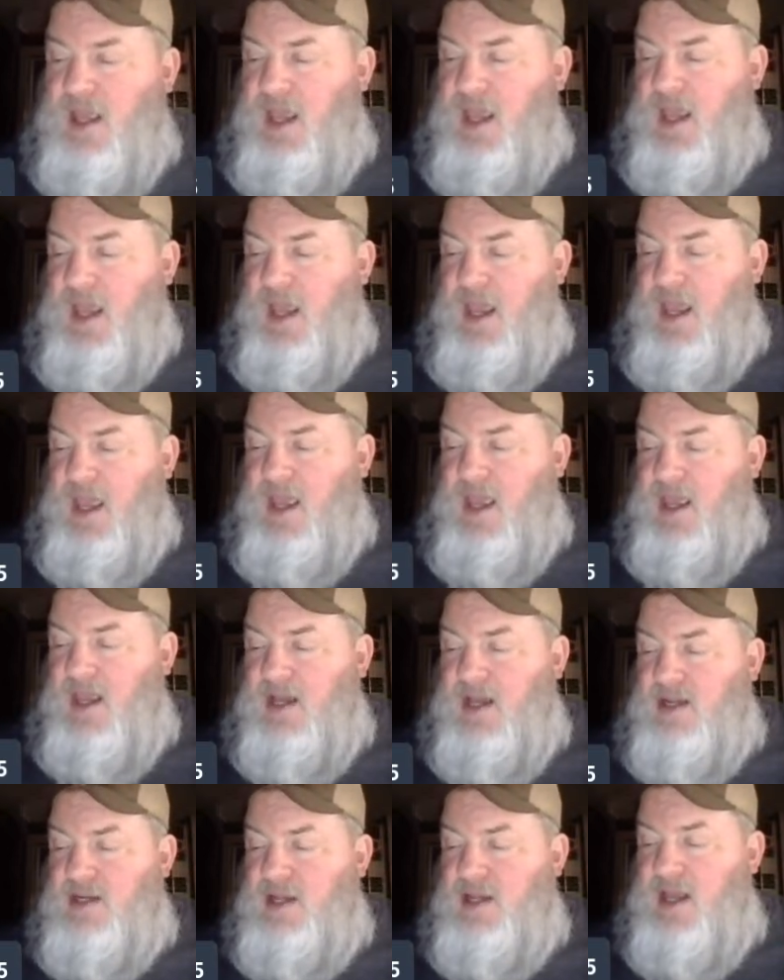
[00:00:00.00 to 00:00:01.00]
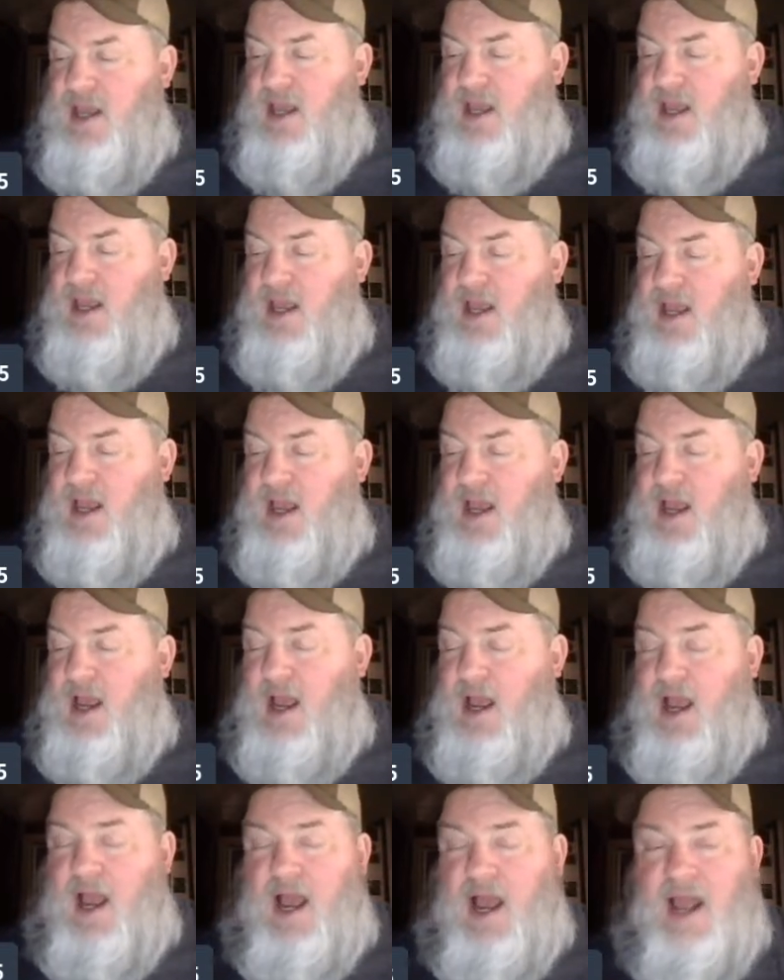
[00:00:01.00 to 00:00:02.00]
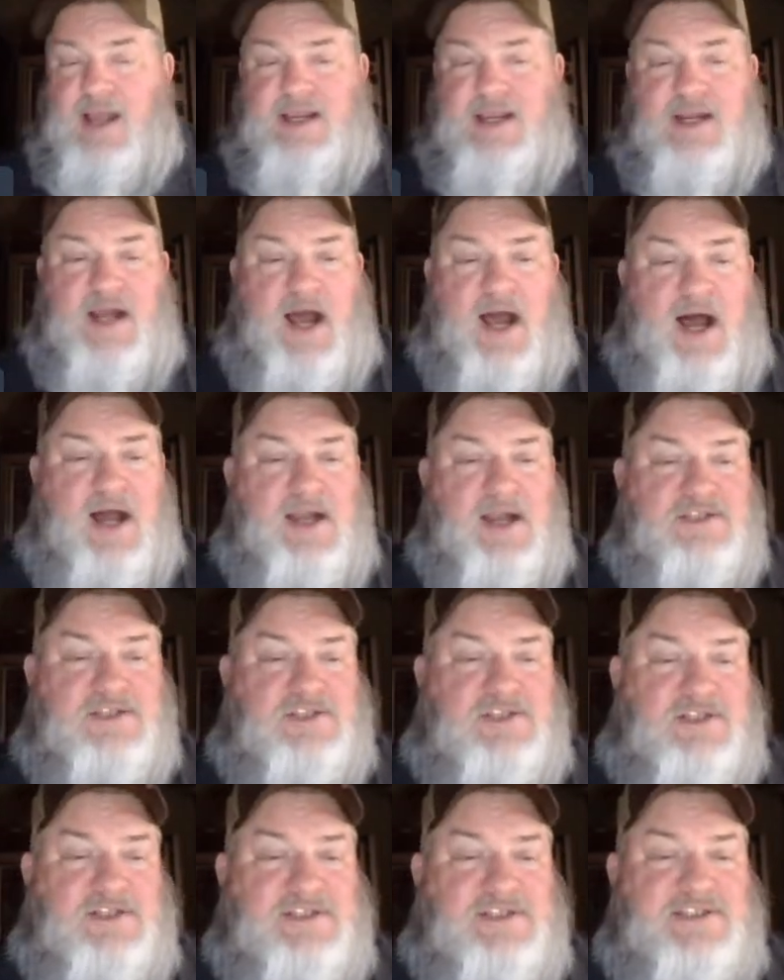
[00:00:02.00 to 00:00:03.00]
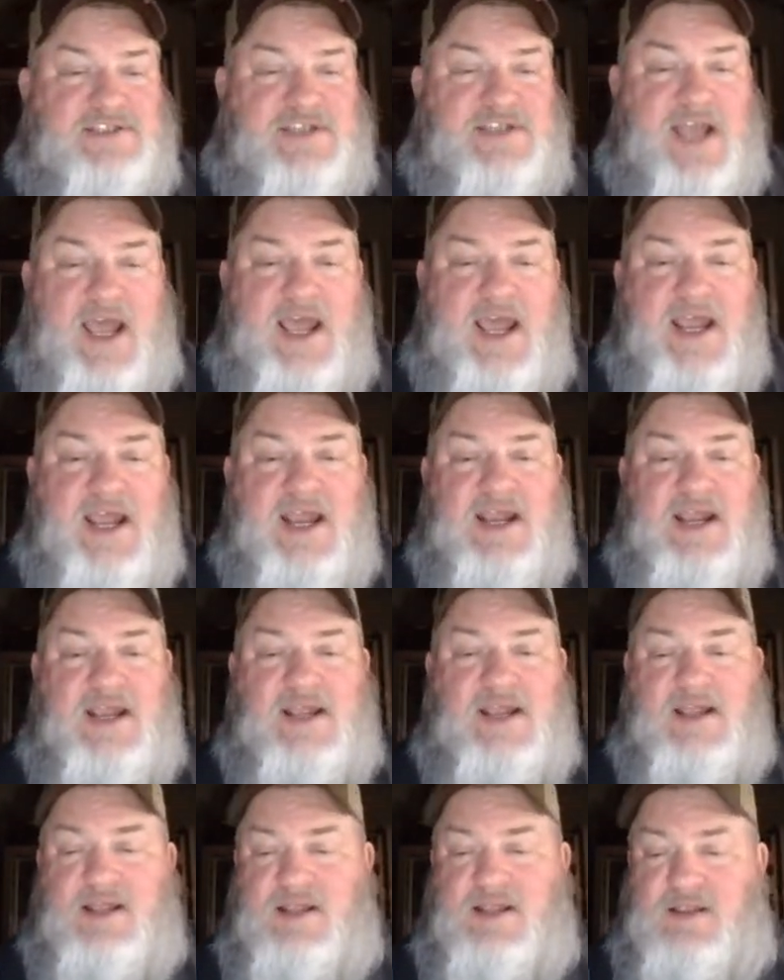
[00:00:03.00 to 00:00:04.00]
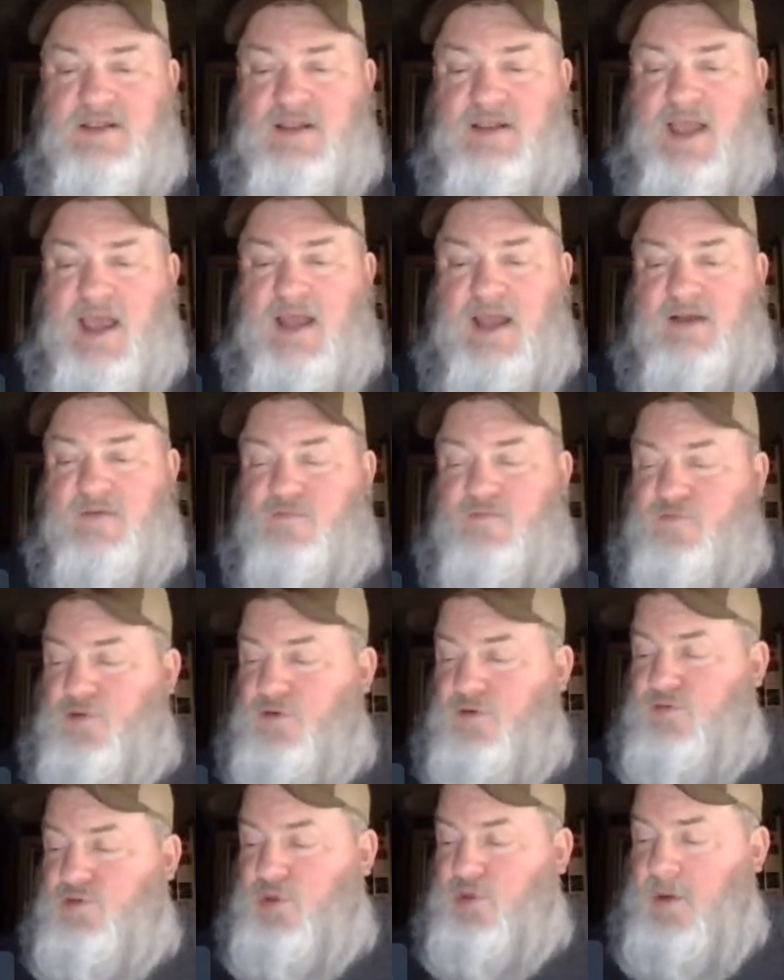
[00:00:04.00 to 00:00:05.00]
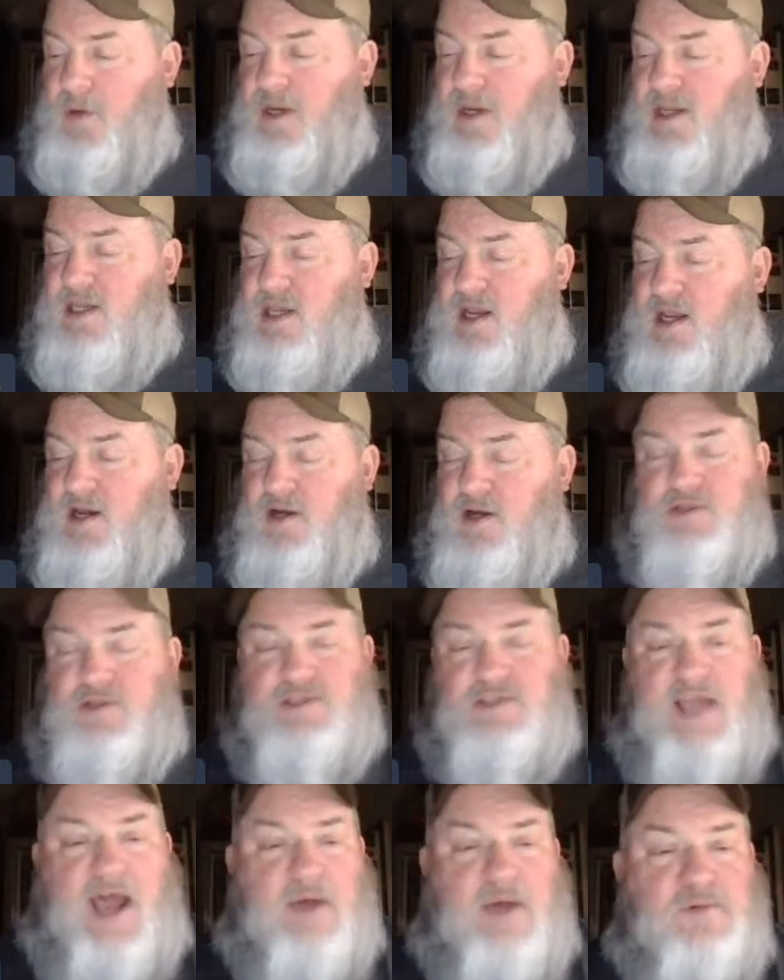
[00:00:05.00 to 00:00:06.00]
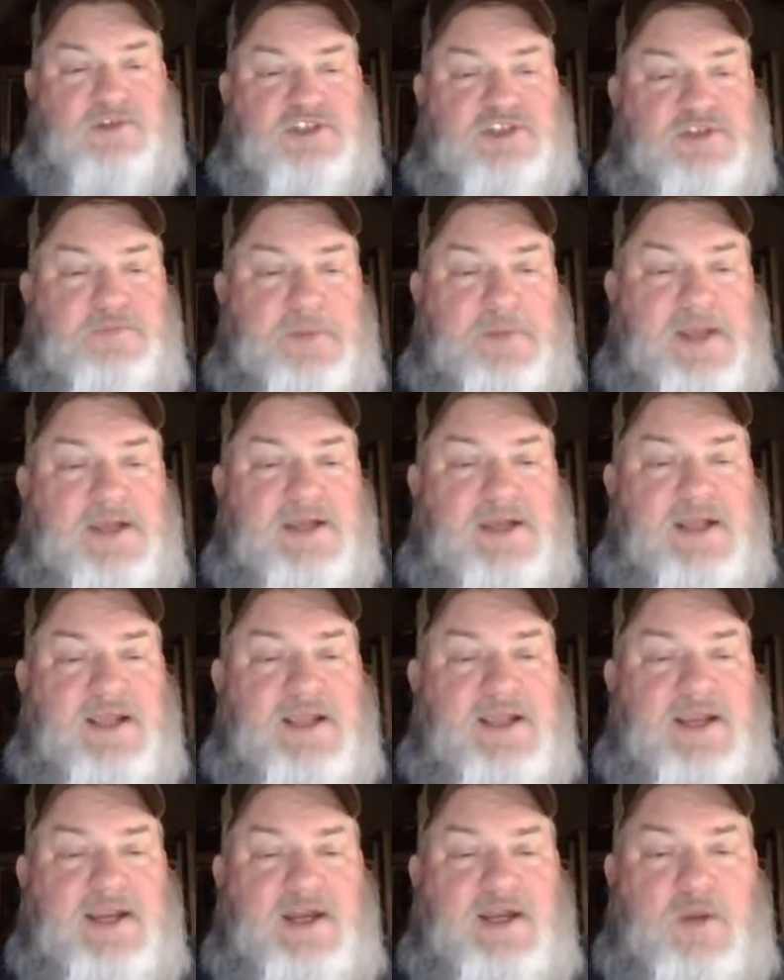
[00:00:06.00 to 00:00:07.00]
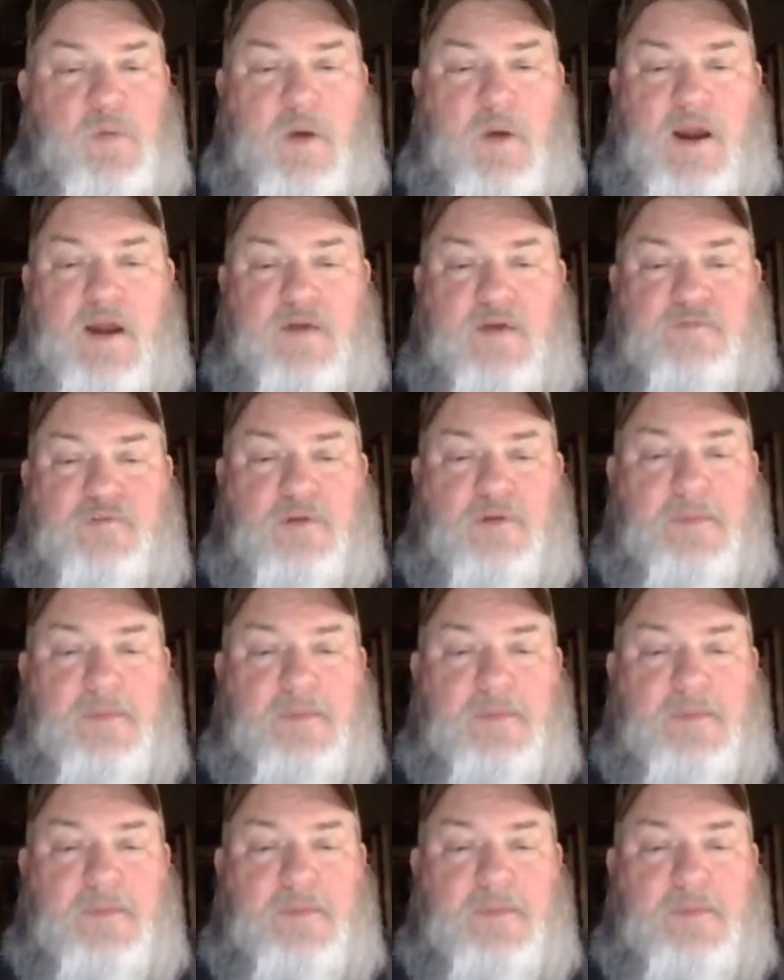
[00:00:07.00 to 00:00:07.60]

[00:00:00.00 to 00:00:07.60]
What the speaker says: And I can honestly say that for 3 years, I was spending anywhere from